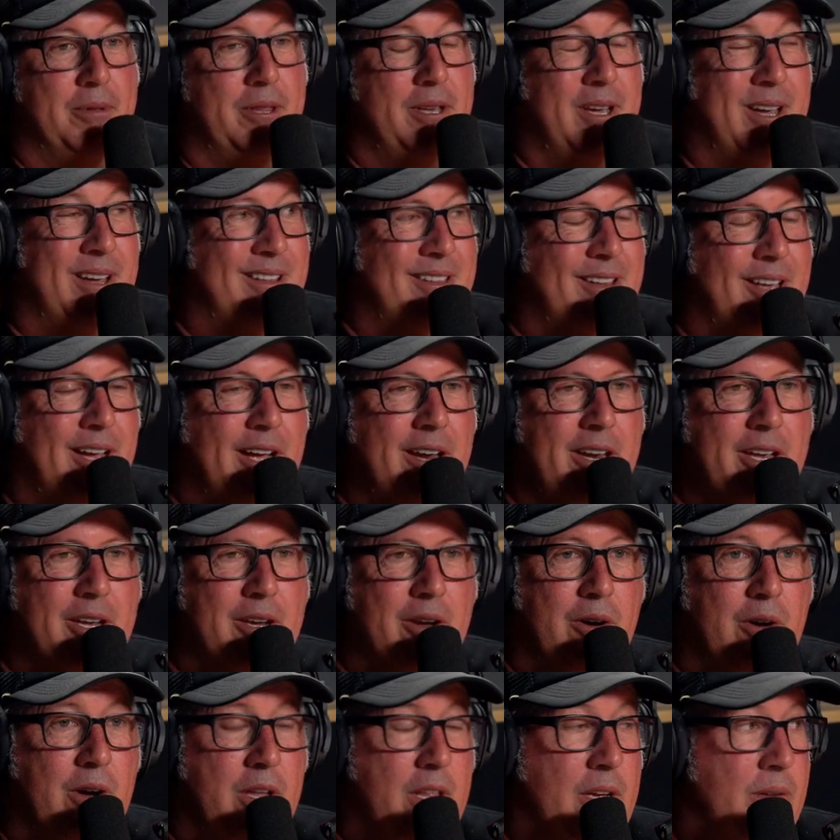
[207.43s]
But the only
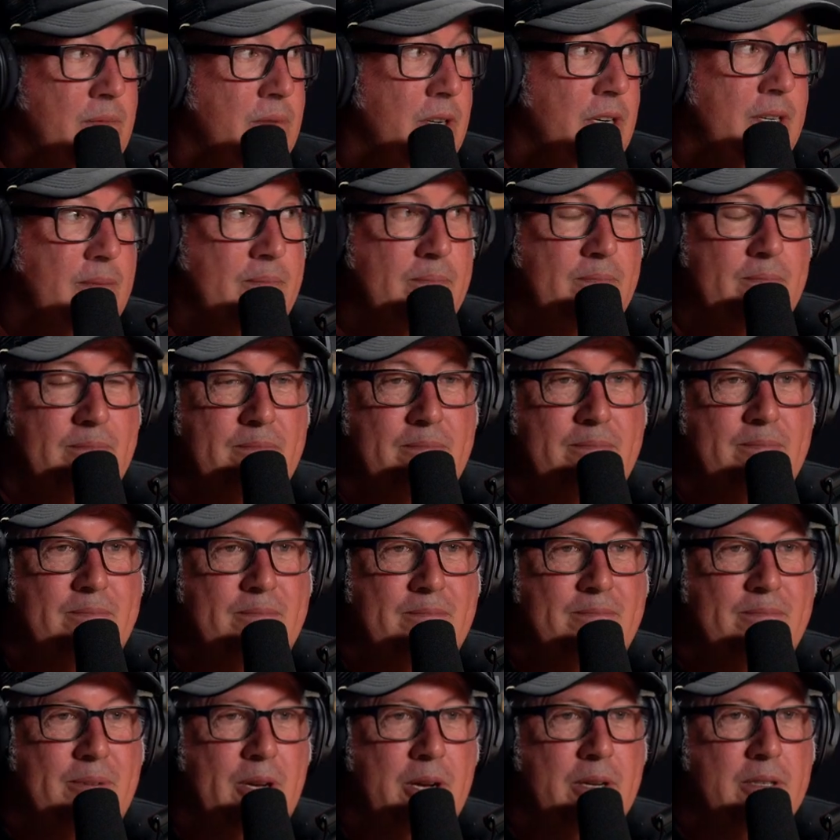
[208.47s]
guy that really
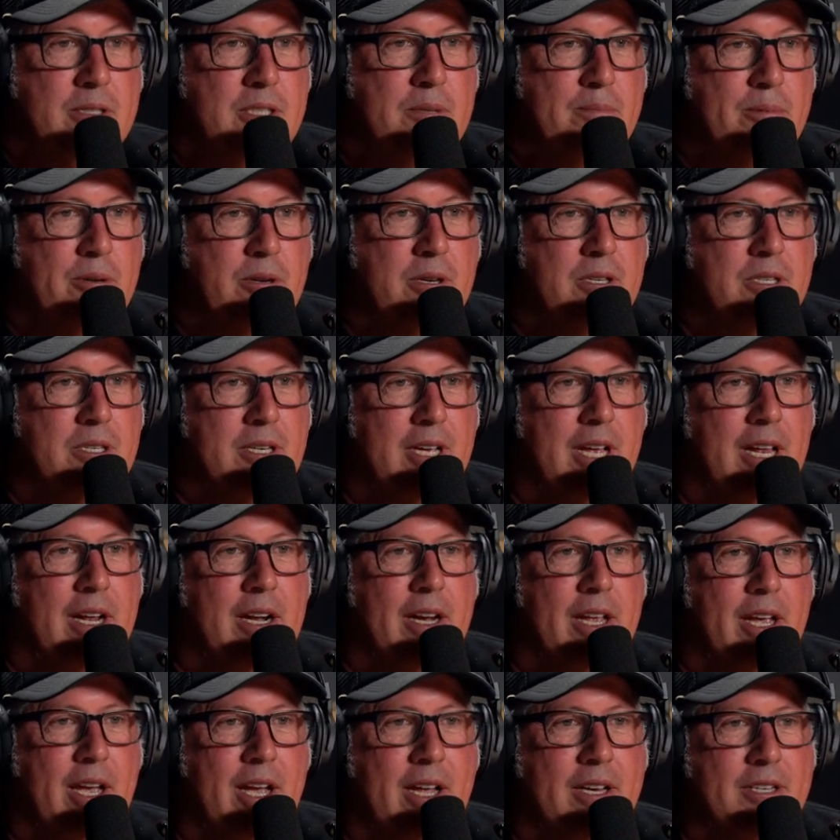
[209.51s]
pokes his
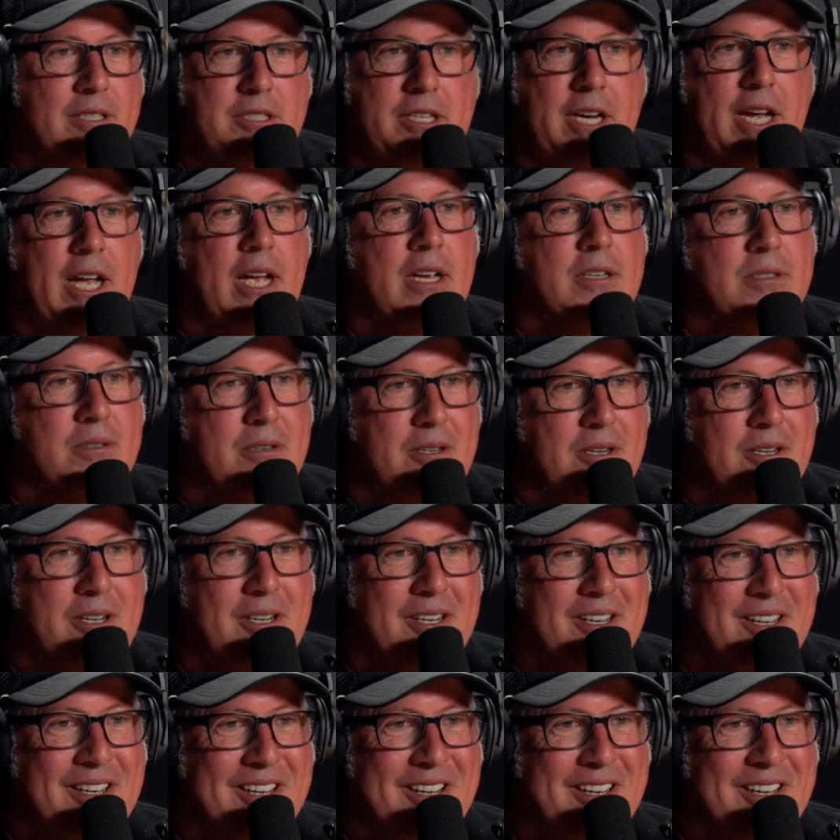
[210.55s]
personality out is Chaz, right?